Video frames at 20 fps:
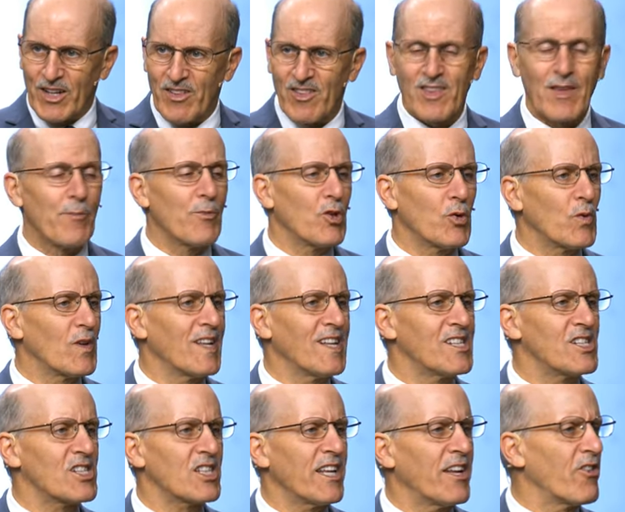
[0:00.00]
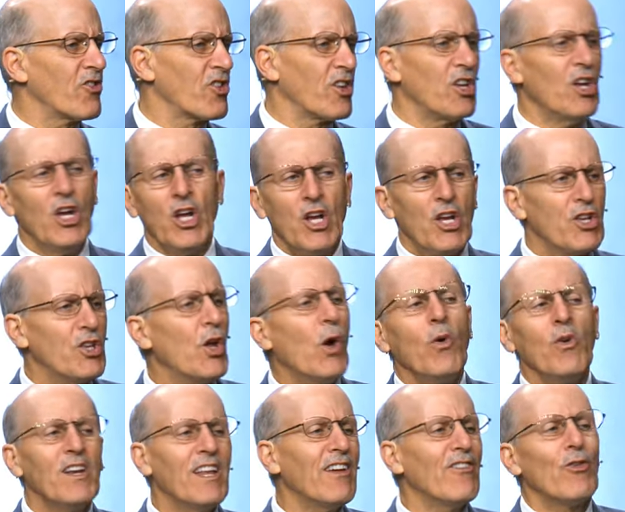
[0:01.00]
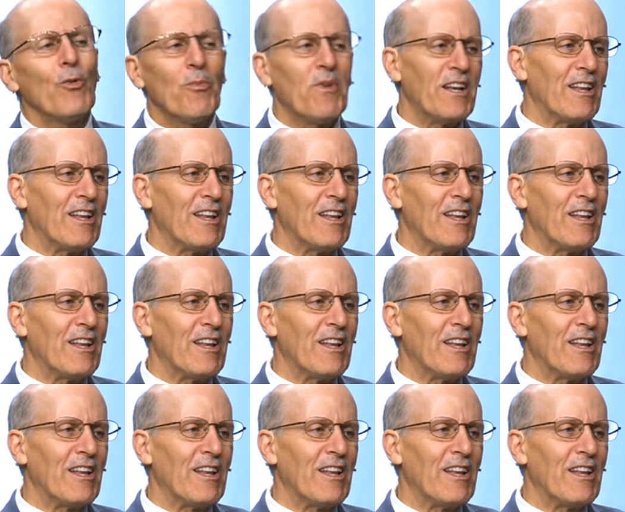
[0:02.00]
And some of the religious leaders said, Don't give him